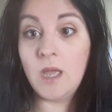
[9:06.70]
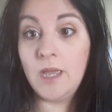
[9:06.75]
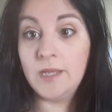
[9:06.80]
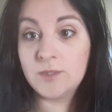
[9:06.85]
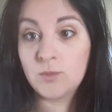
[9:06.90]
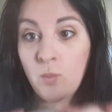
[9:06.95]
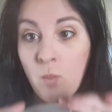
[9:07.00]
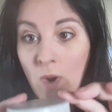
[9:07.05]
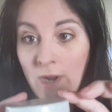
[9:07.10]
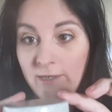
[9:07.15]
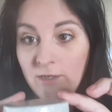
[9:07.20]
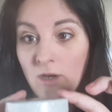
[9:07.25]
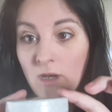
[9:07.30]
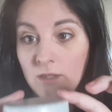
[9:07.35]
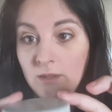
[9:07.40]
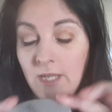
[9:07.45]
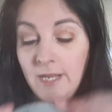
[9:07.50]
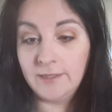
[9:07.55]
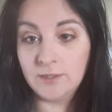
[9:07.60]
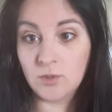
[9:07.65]
It's white
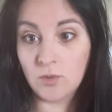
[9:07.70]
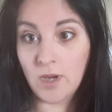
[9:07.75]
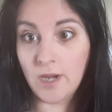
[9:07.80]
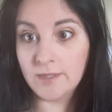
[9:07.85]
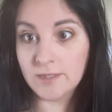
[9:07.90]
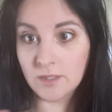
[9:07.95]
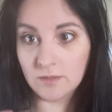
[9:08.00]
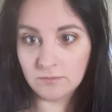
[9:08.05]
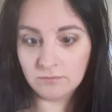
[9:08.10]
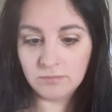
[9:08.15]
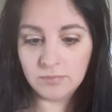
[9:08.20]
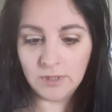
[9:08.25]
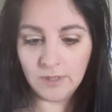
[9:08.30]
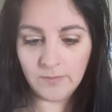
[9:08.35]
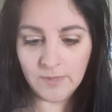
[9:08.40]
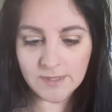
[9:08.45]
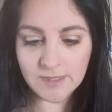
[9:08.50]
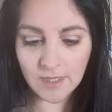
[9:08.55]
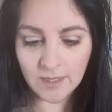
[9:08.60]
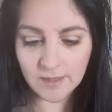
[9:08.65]
on light gray, so give
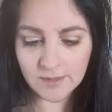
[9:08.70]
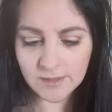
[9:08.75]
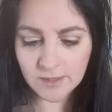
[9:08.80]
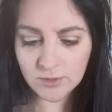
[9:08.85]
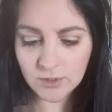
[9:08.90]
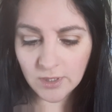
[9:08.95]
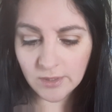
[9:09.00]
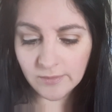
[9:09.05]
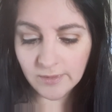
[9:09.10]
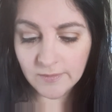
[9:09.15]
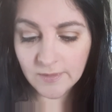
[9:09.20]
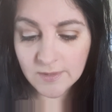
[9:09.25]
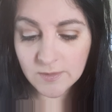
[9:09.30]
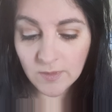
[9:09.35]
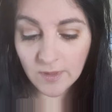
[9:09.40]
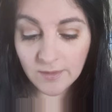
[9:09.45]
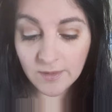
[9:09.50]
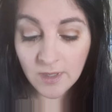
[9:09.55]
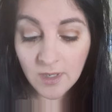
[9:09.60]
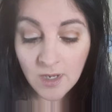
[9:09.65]
me a second as I try to read this
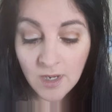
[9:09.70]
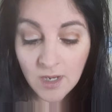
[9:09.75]
one.